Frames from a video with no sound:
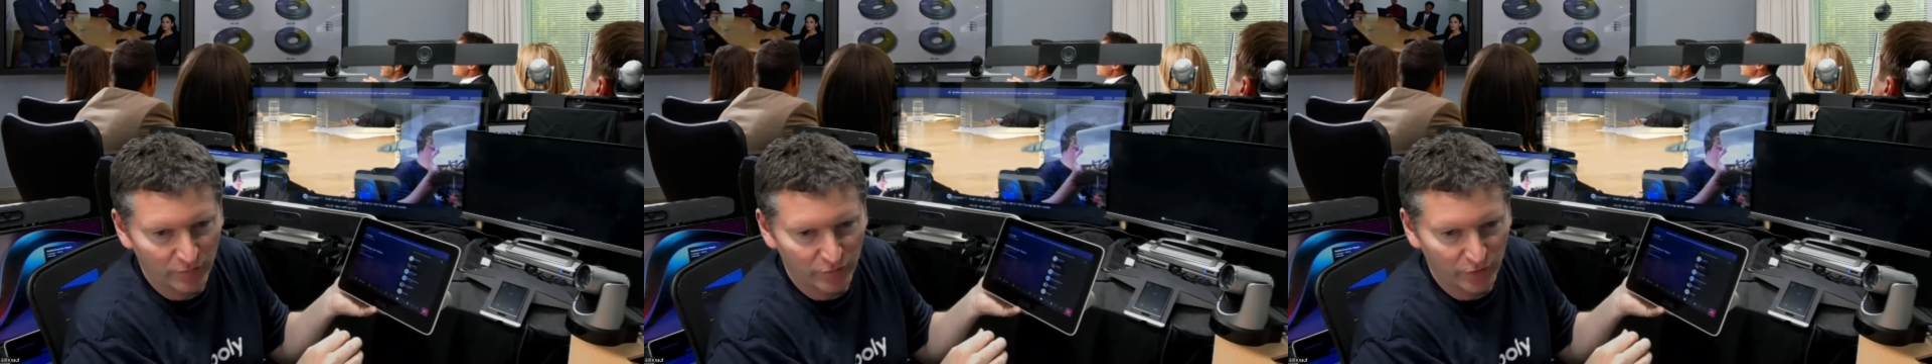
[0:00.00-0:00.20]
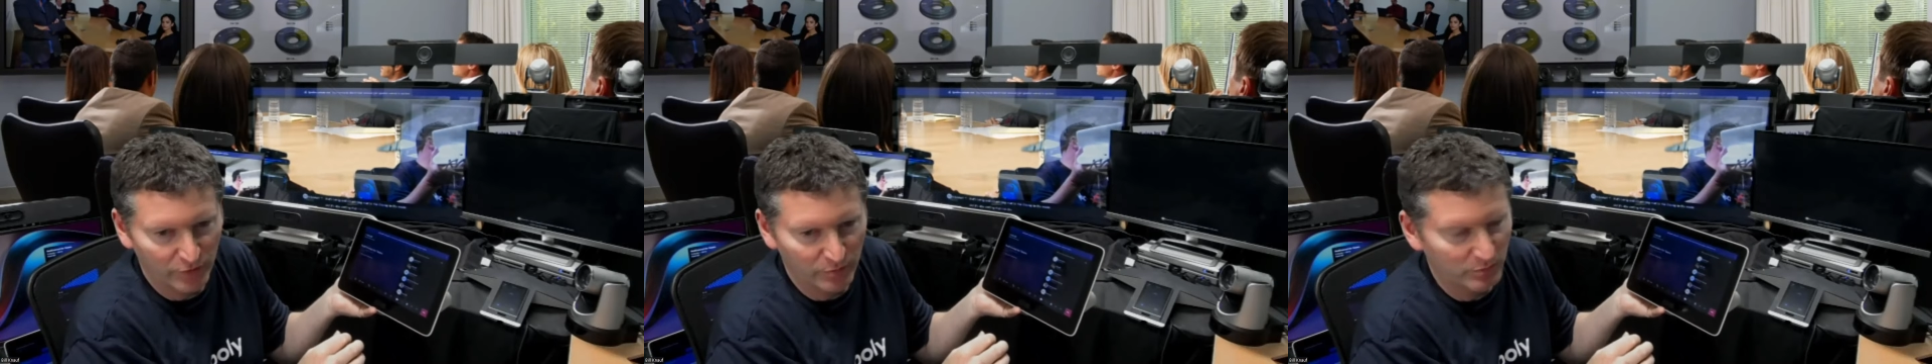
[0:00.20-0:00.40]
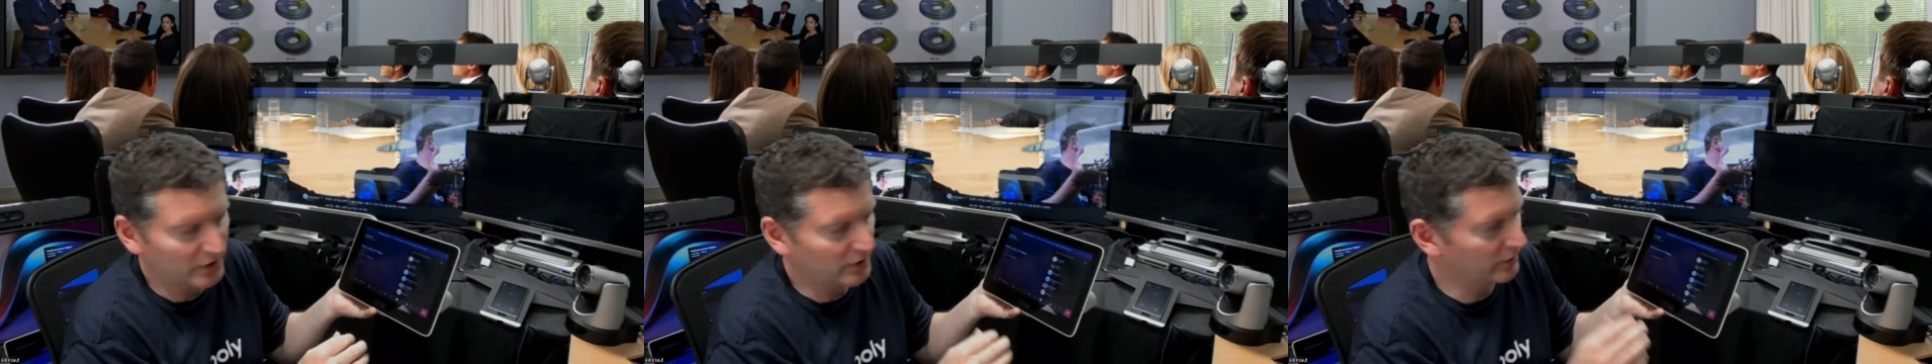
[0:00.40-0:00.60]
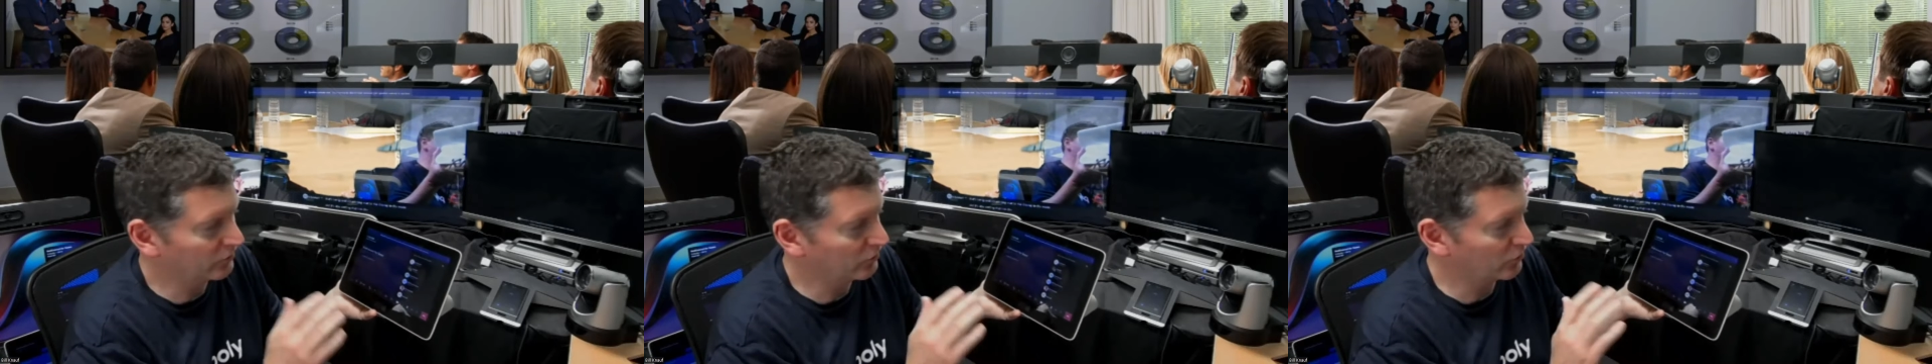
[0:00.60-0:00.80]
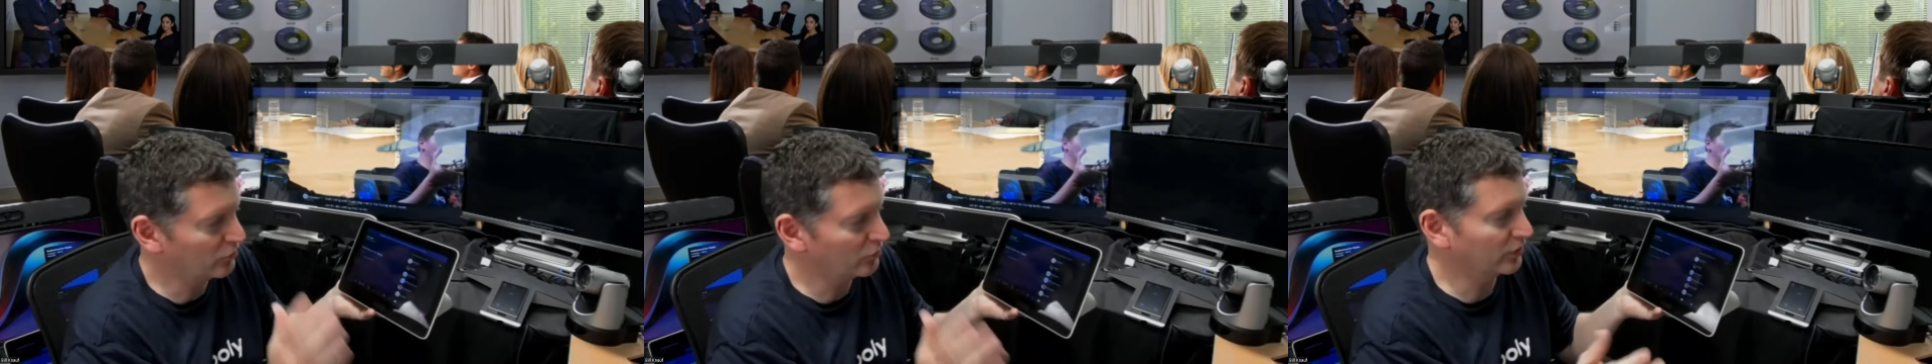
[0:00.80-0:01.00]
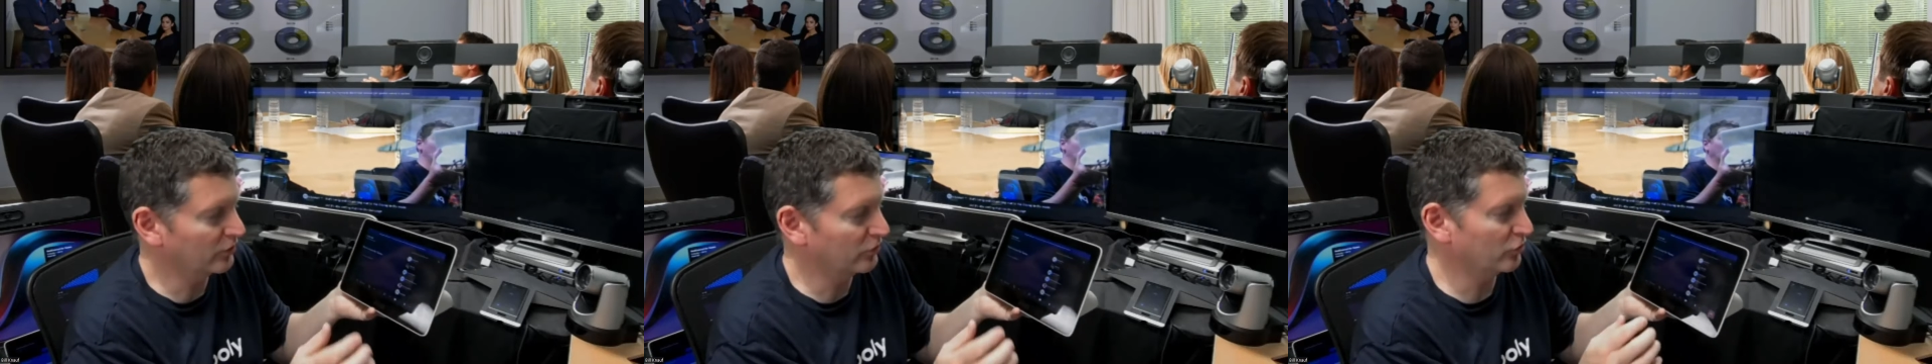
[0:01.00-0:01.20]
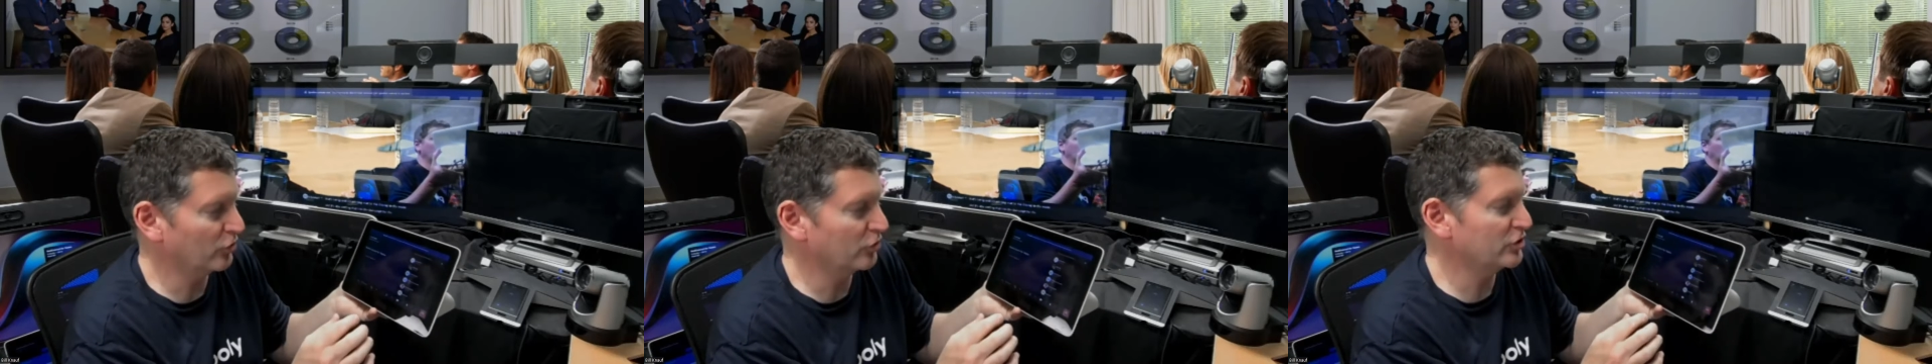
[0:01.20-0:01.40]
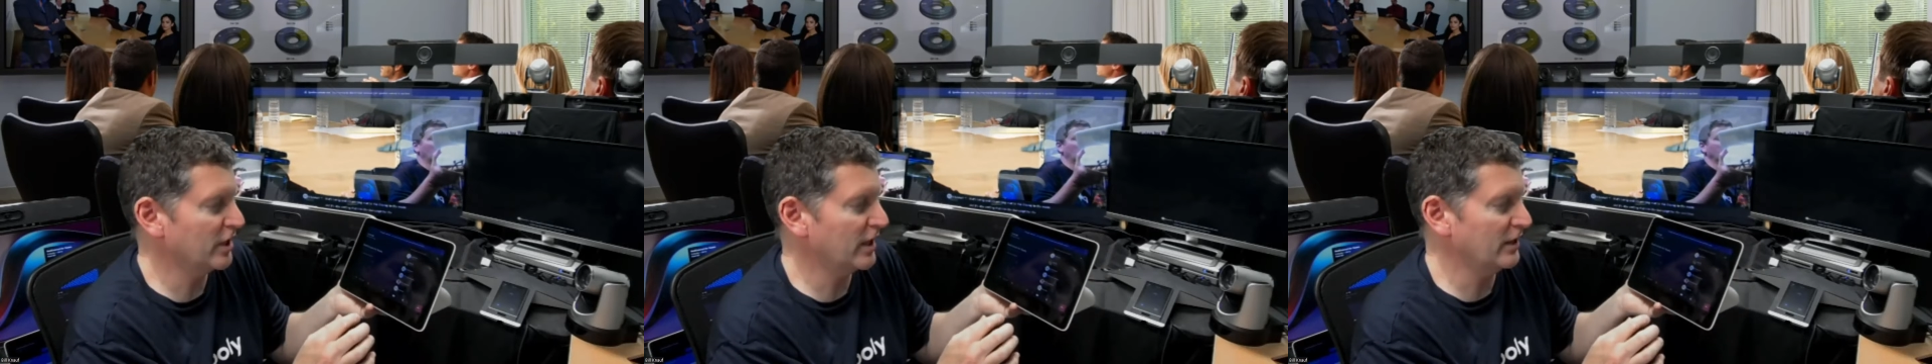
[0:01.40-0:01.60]
for the meeting so you can
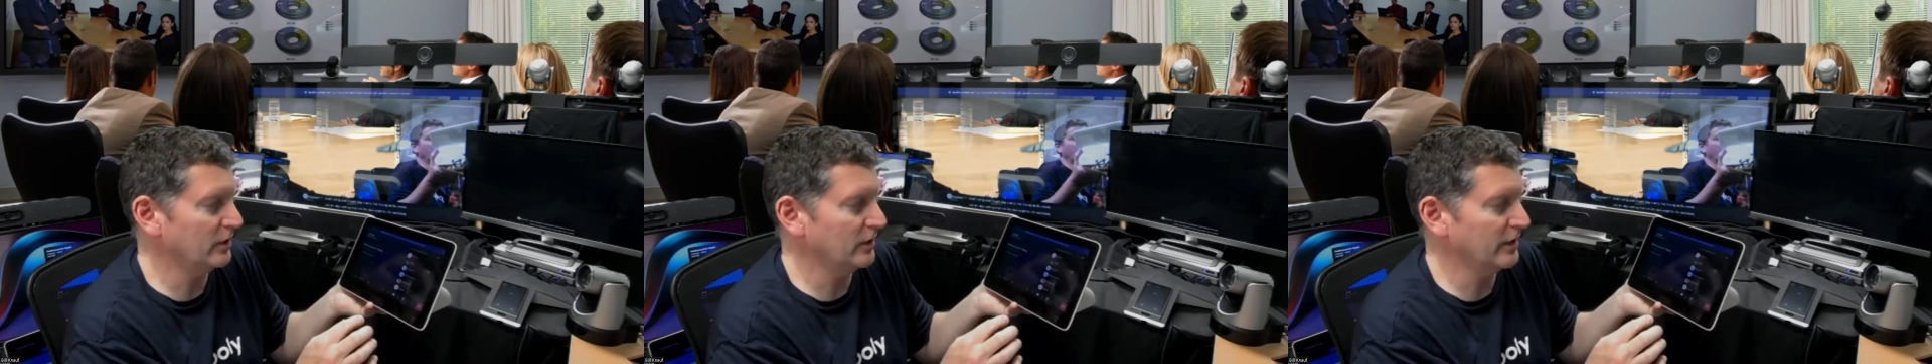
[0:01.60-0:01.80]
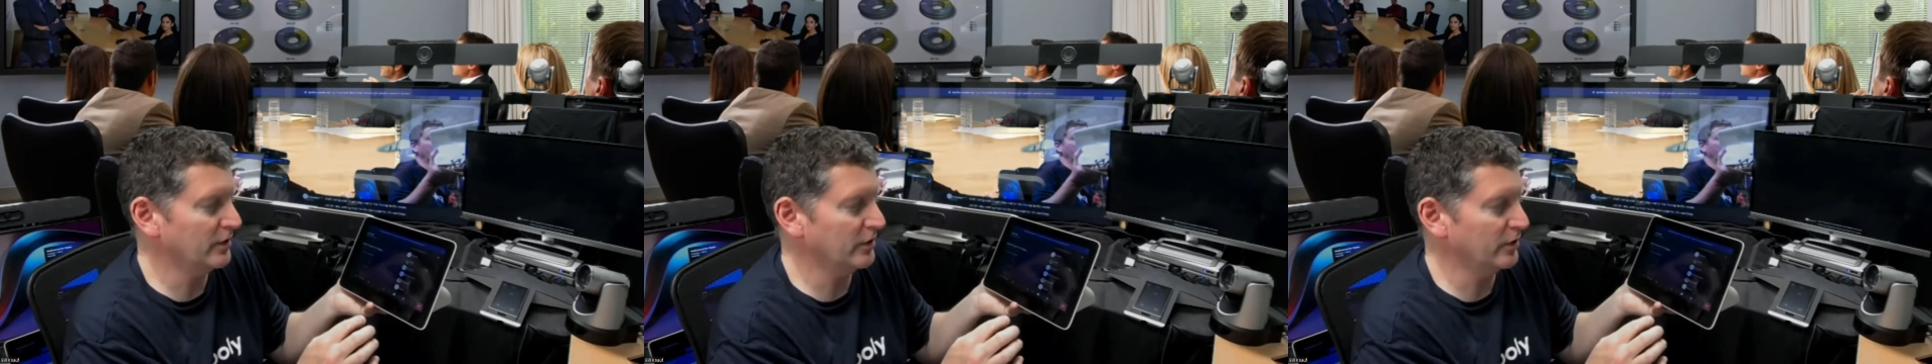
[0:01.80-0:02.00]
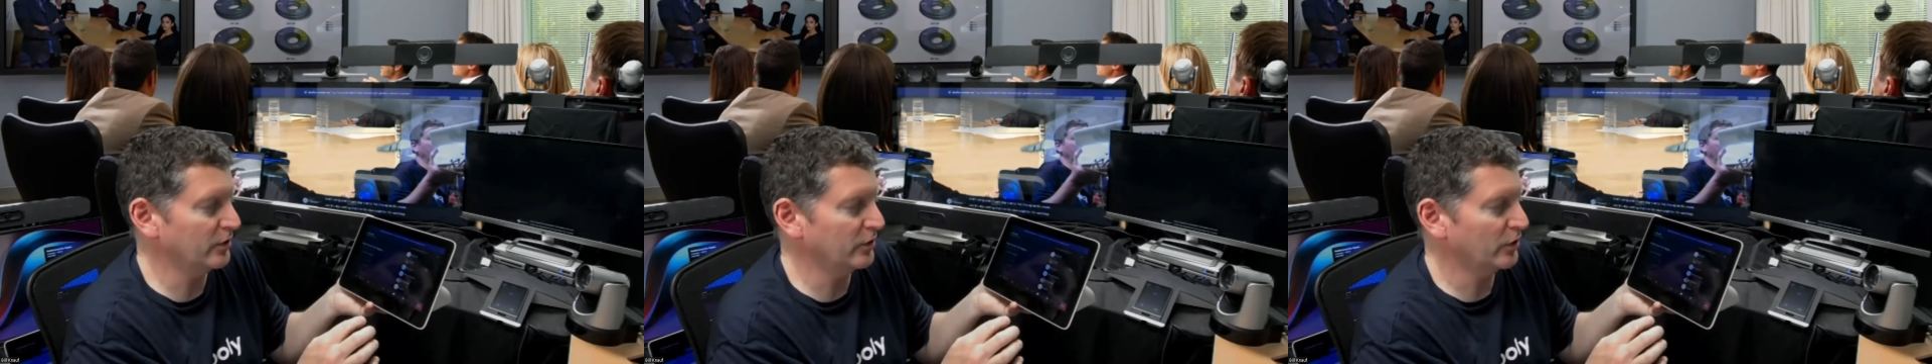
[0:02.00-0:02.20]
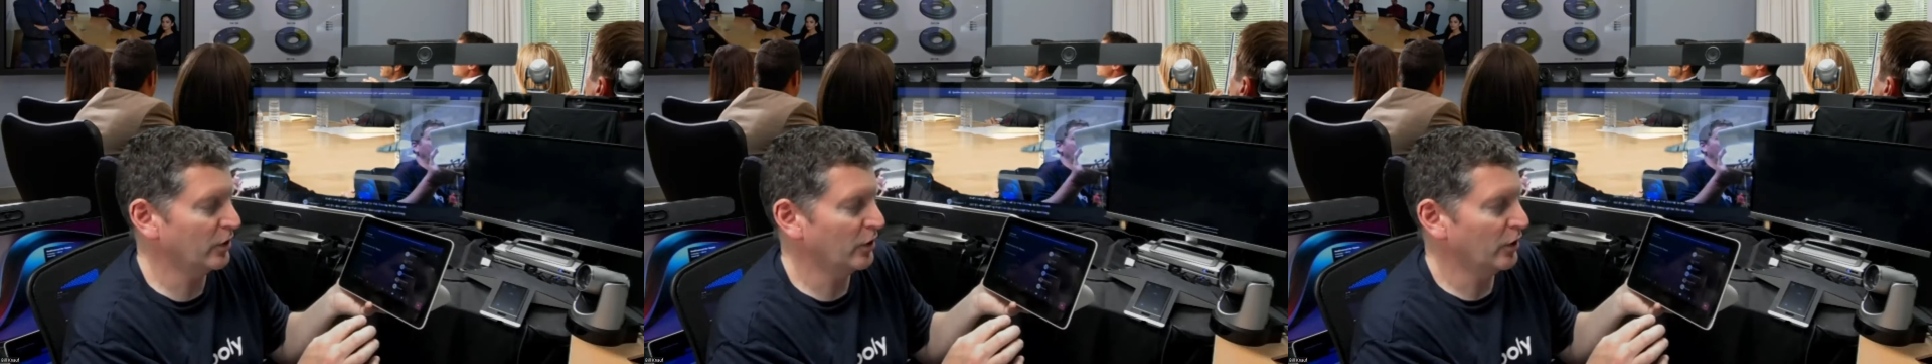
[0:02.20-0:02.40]
search on it later.